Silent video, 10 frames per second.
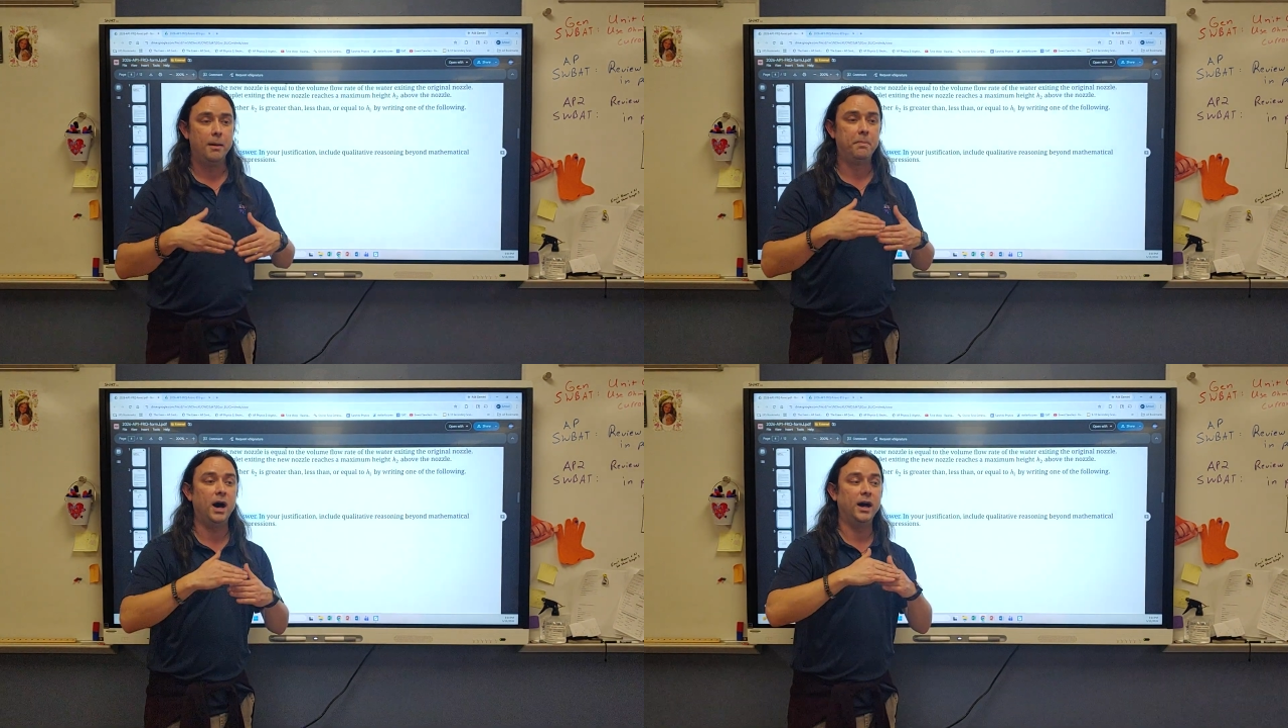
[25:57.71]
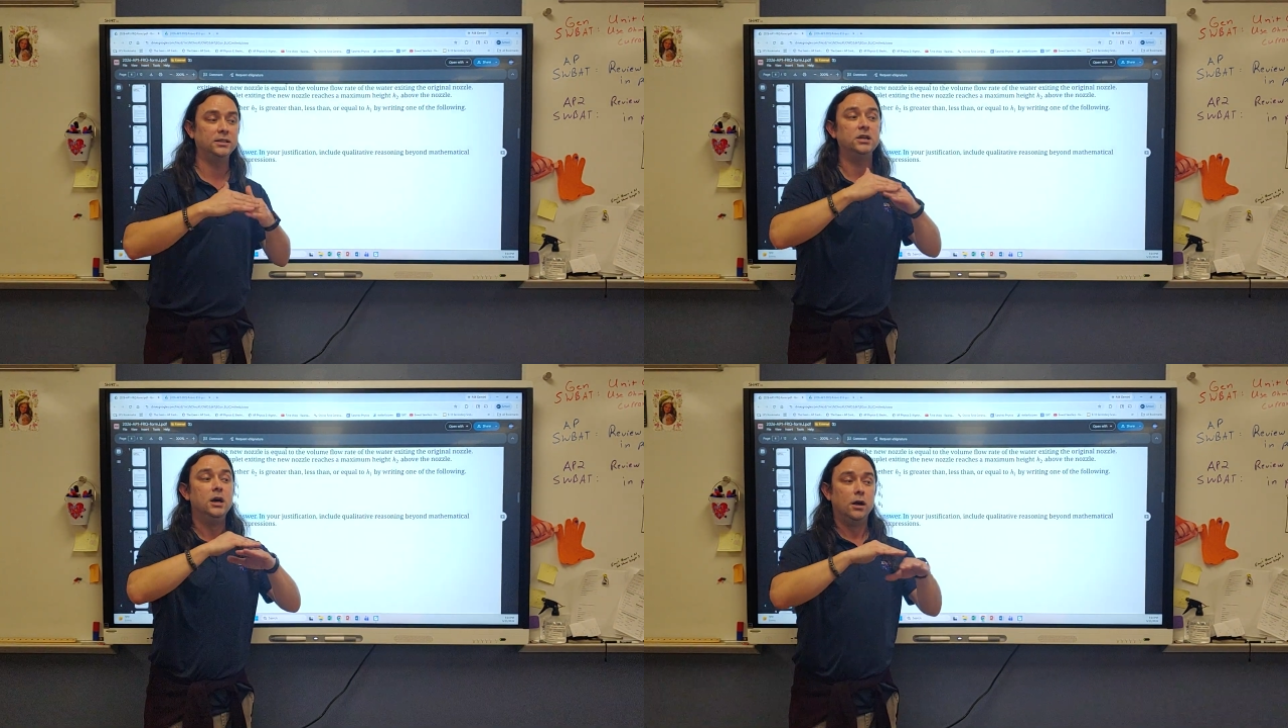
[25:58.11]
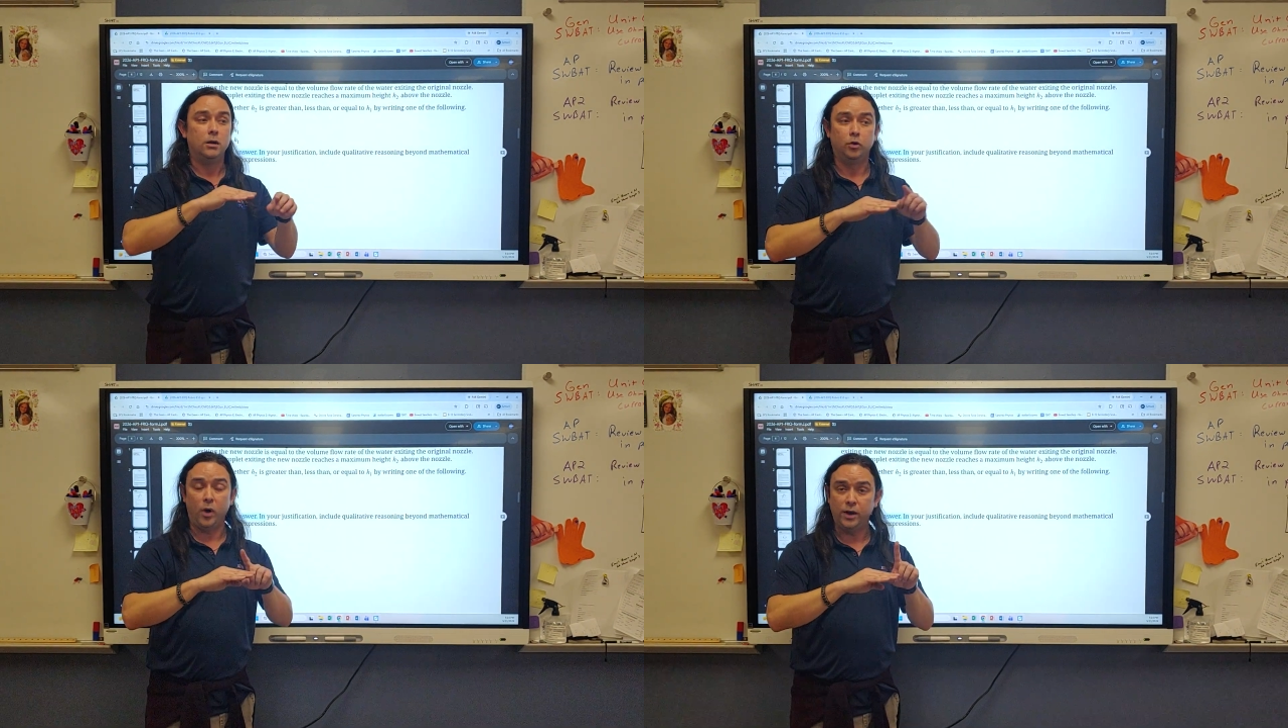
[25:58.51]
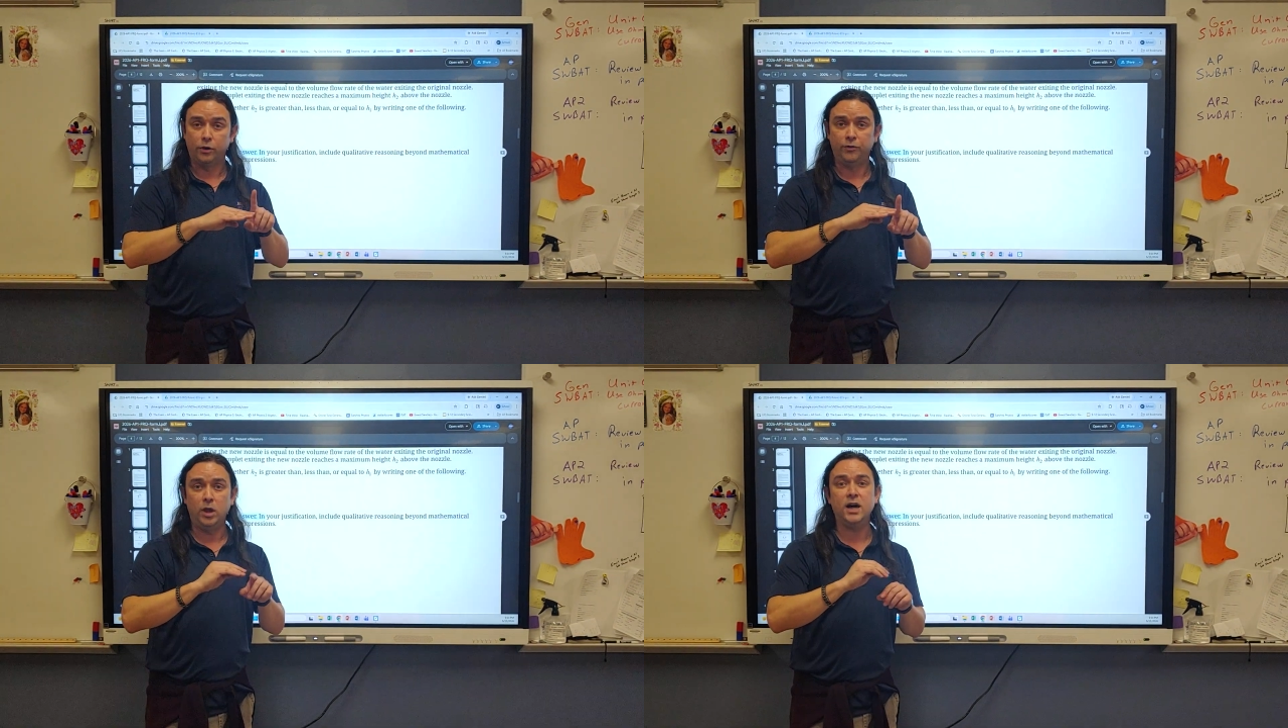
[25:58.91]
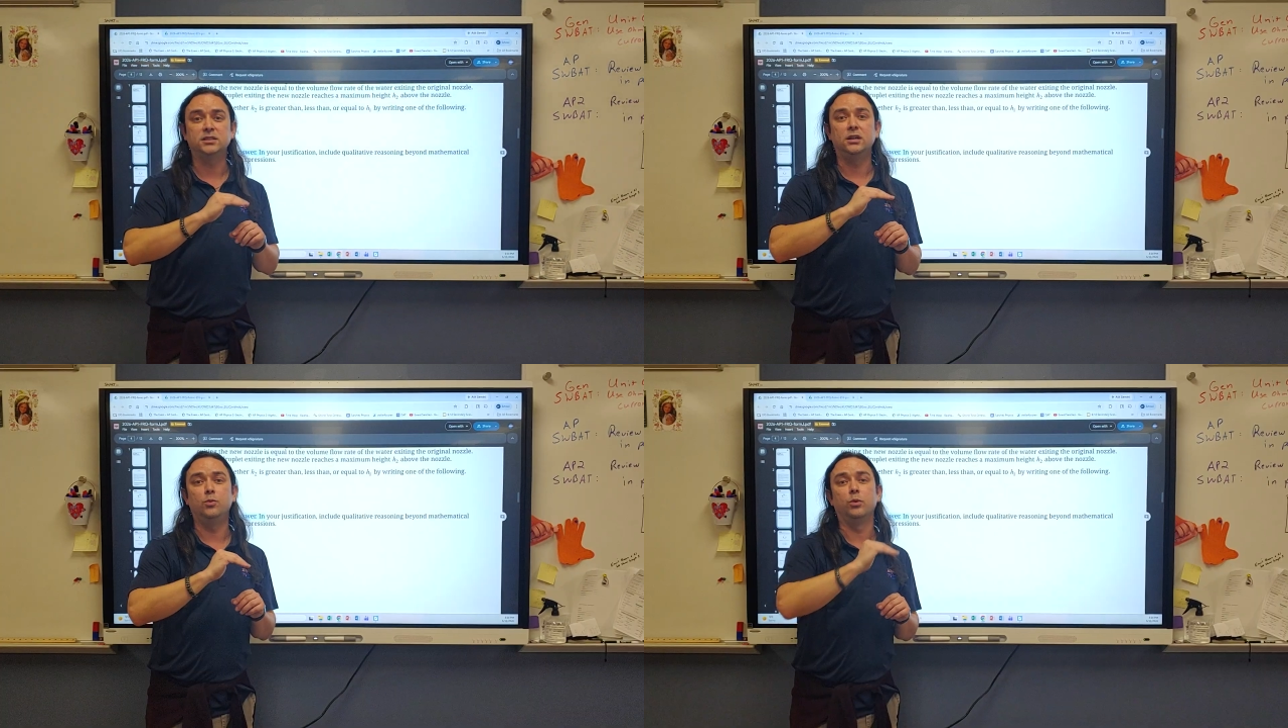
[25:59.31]
but greater
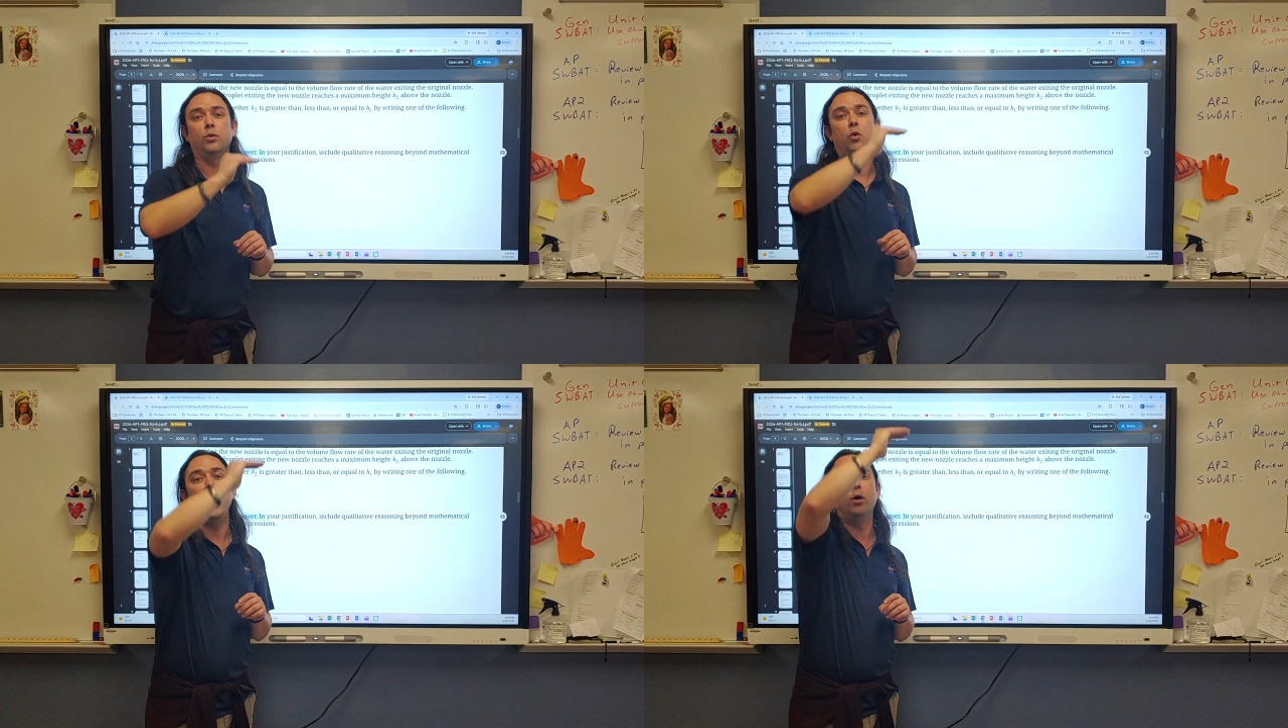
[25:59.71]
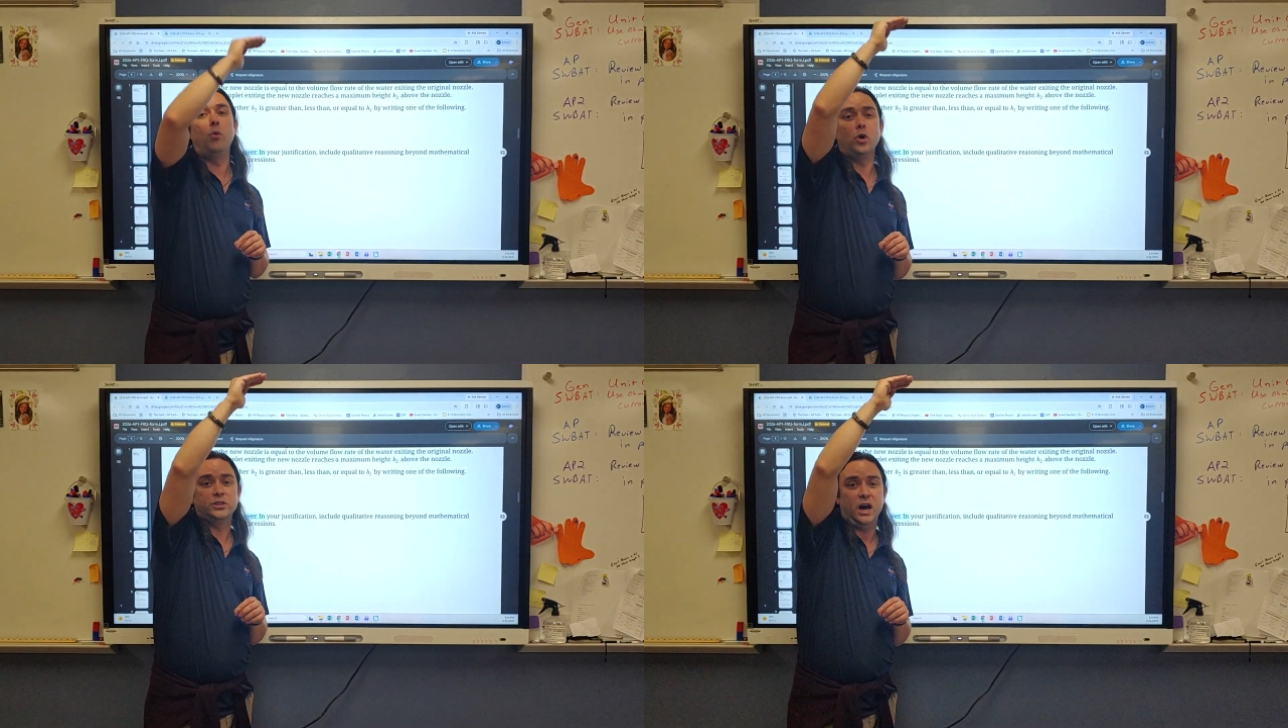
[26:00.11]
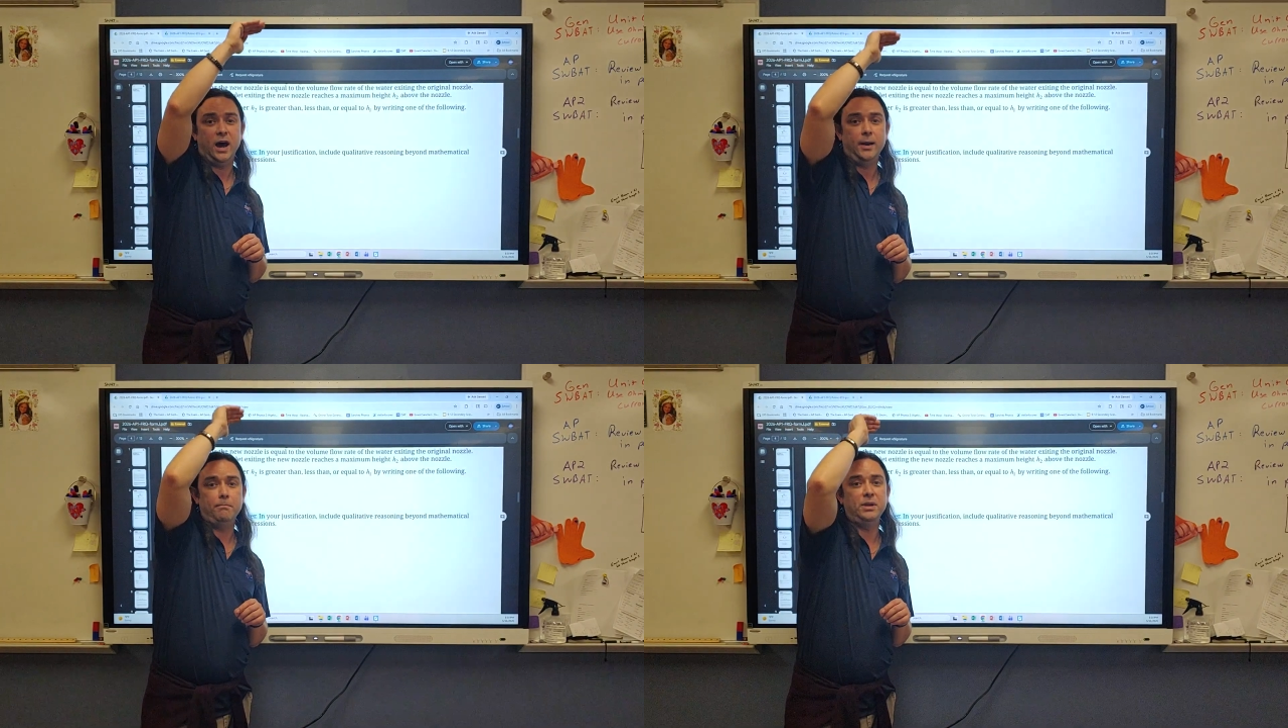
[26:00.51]
velocity would require more time.